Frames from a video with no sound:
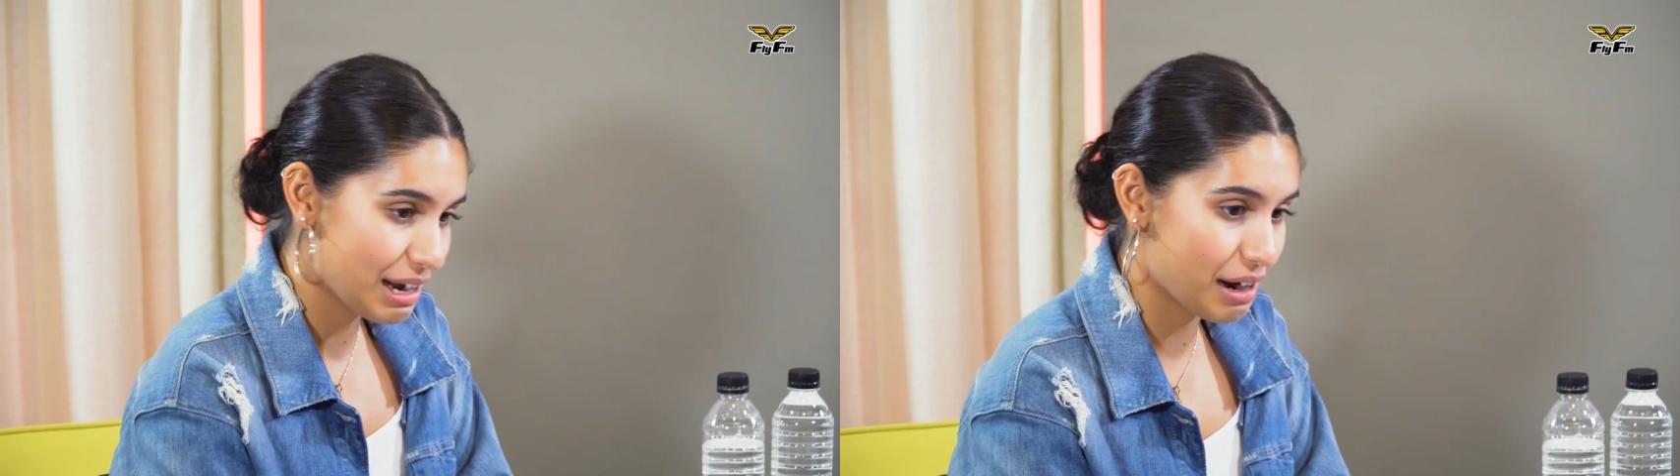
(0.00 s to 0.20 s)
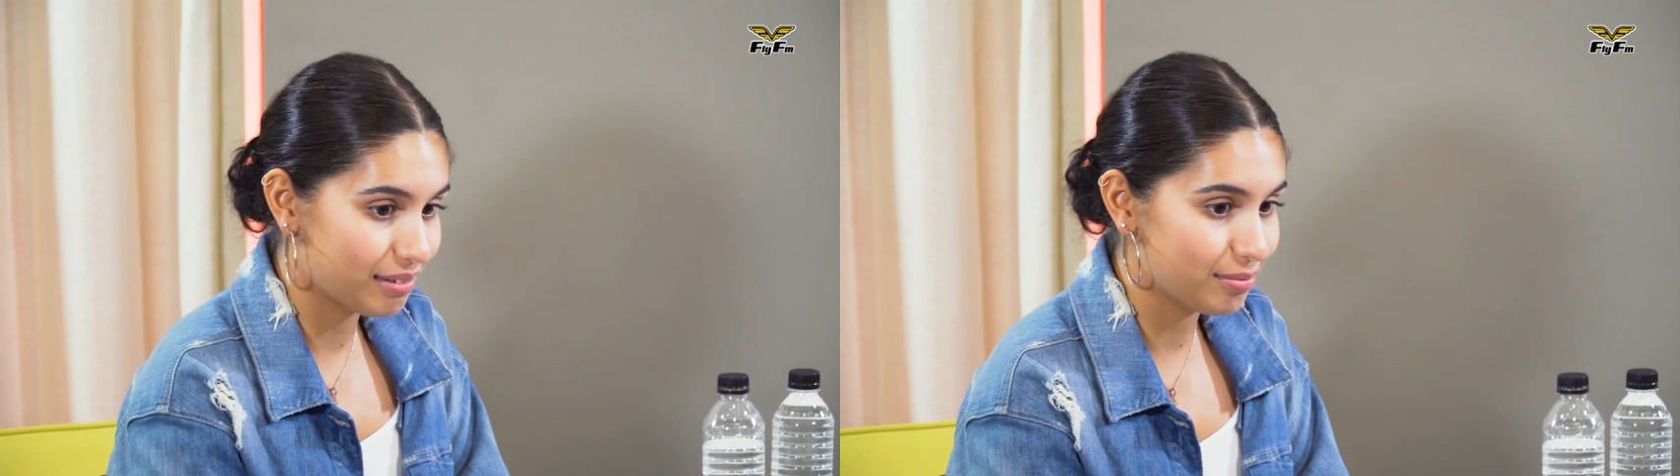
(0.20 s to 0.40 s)

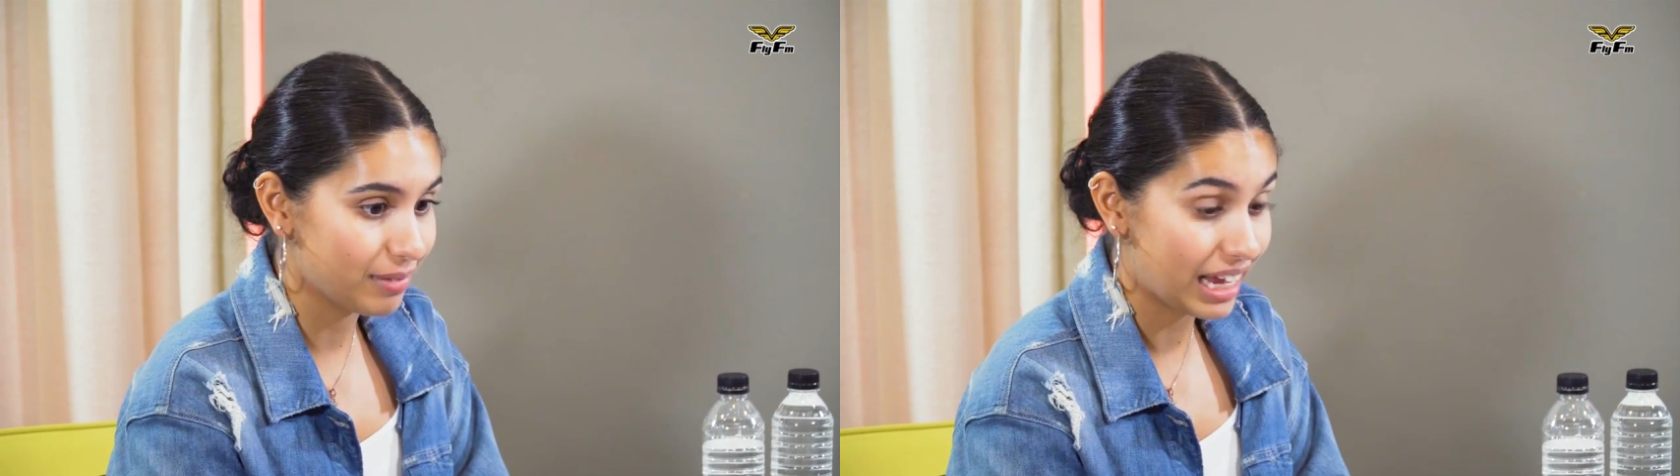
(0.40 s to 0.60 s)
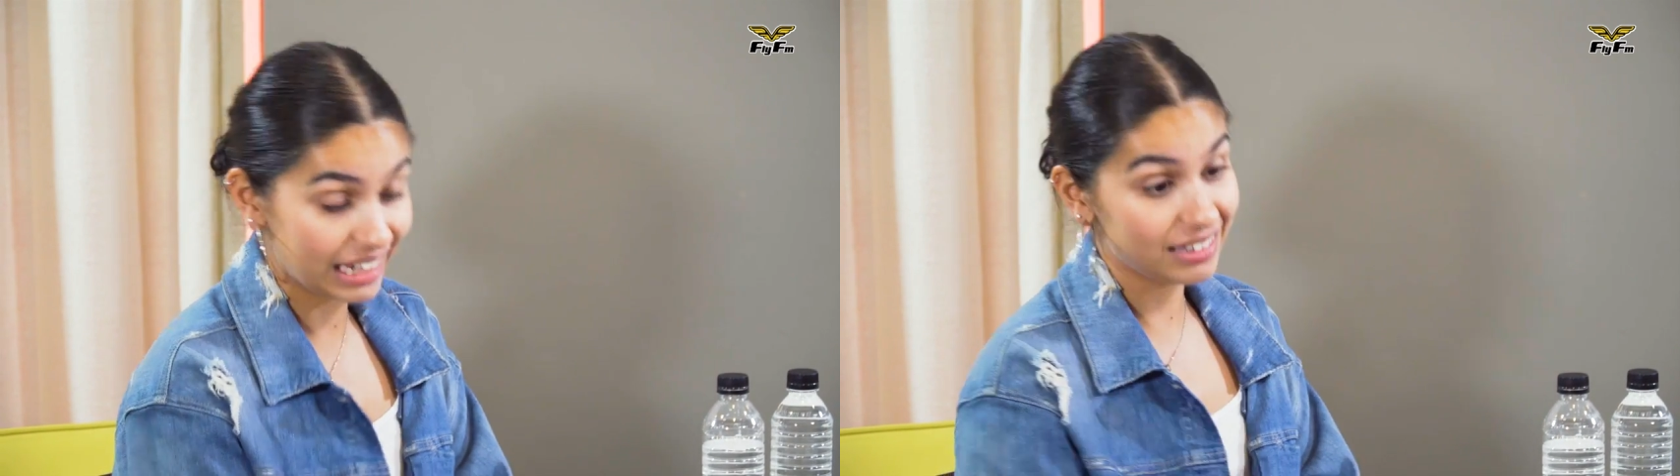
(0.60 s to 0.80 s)

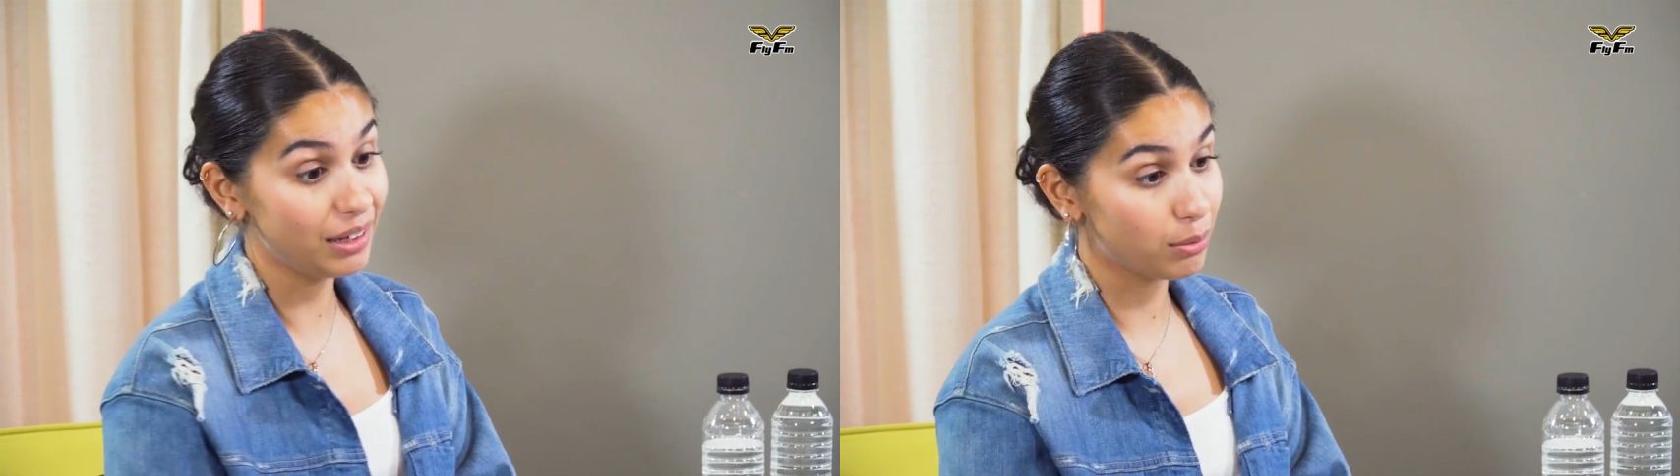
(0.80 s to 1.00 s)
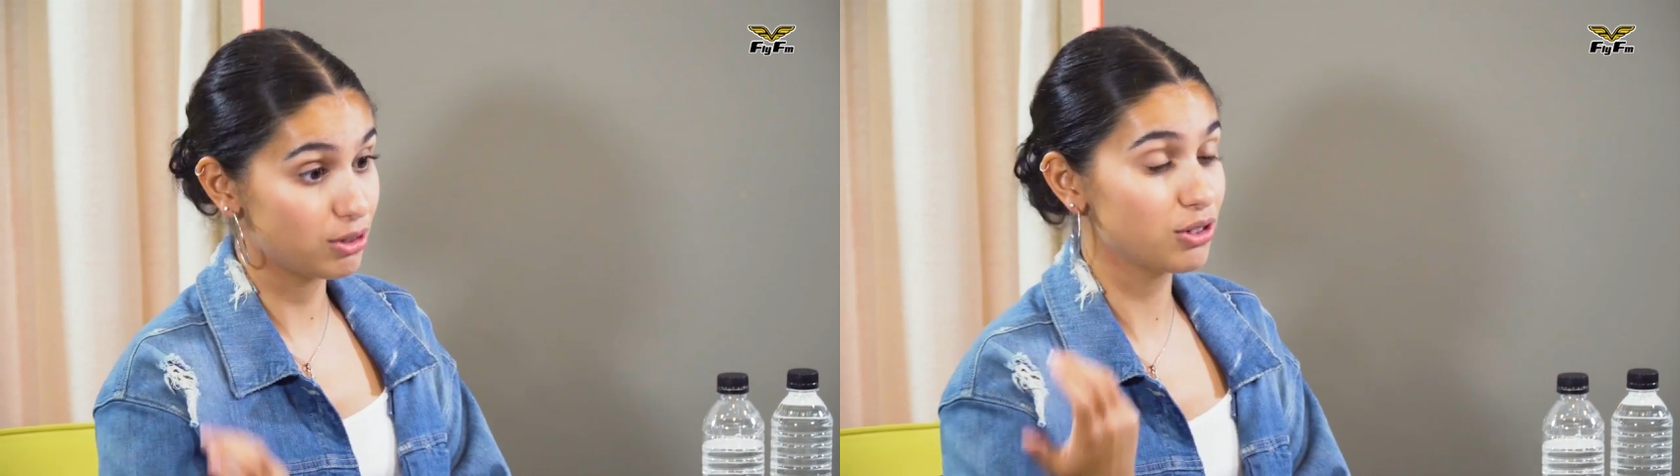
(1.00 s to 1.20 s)
And it
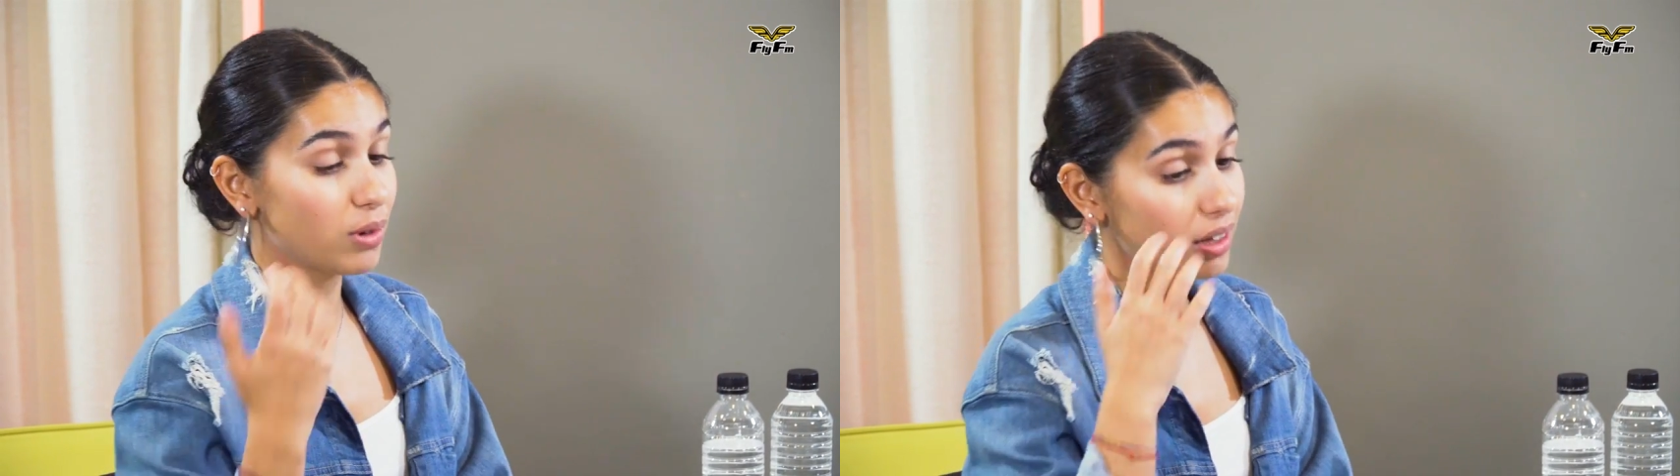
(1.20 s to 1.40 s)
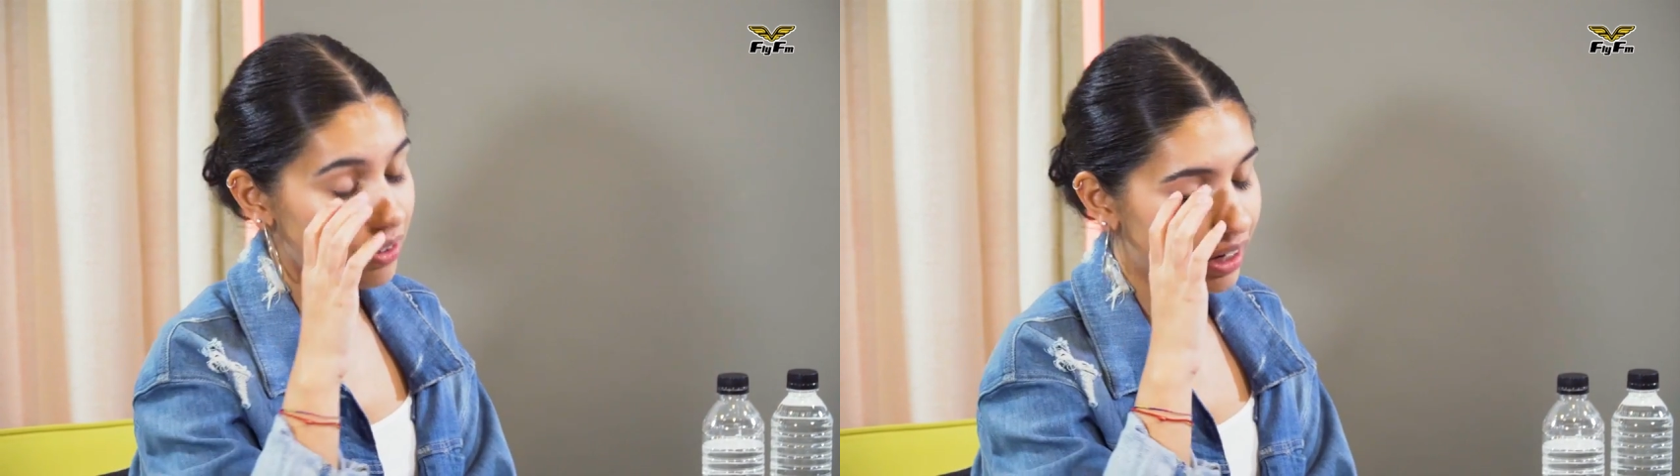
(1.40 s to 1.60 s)
did, which is
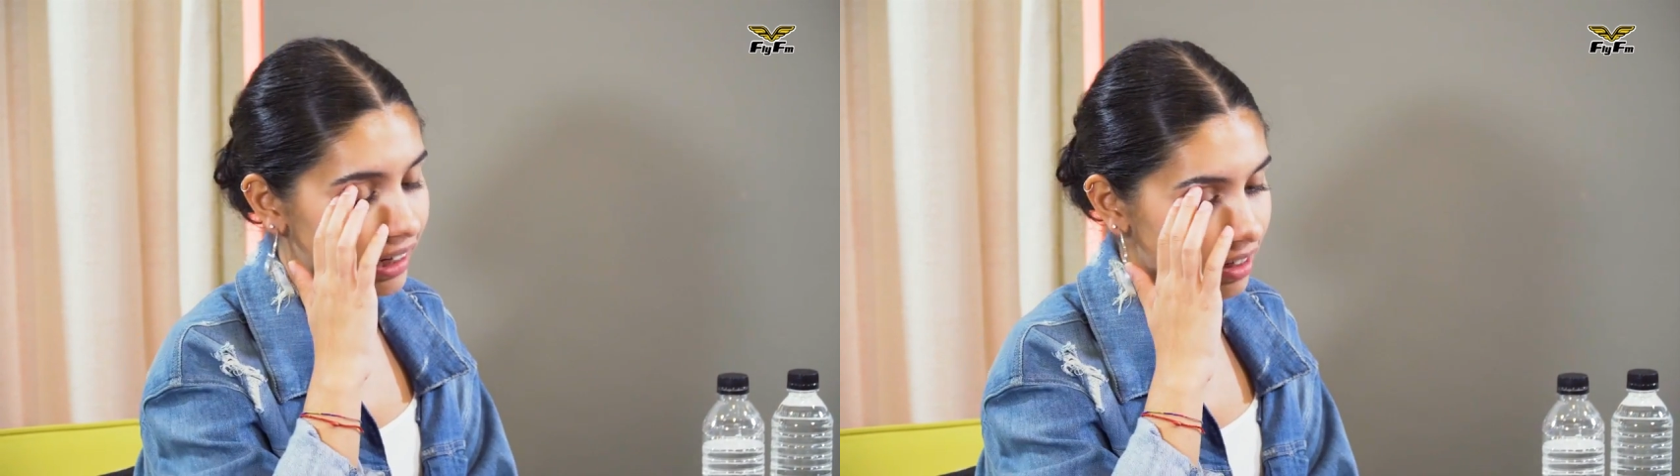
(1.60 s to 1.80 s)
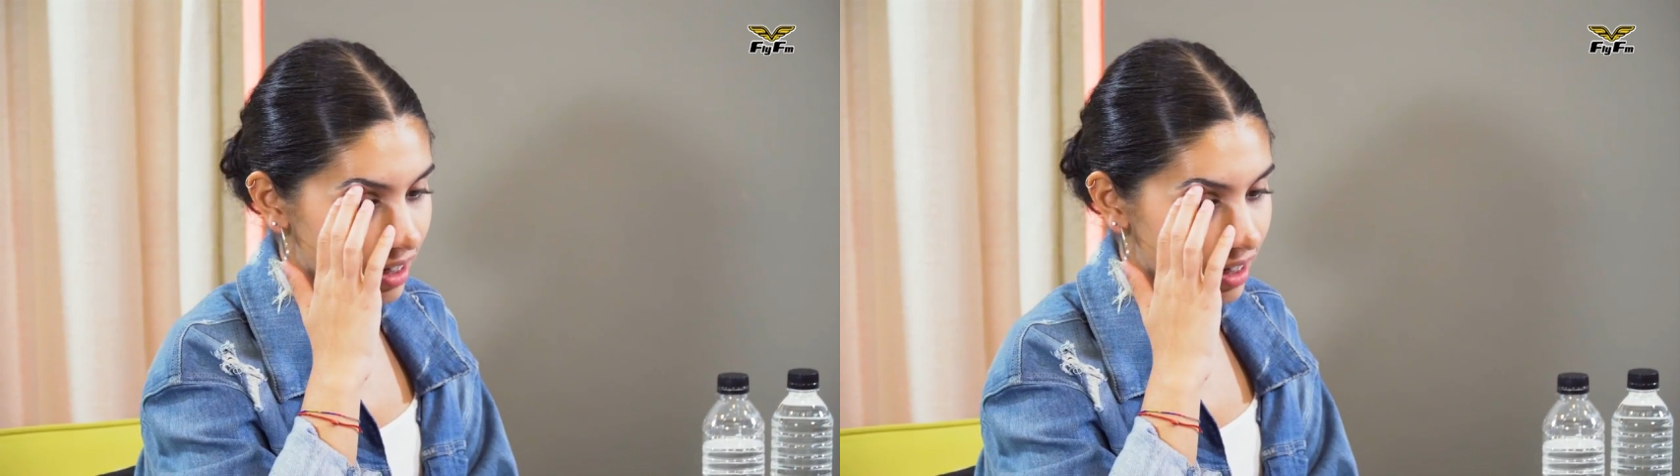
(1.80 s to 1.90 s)
really great.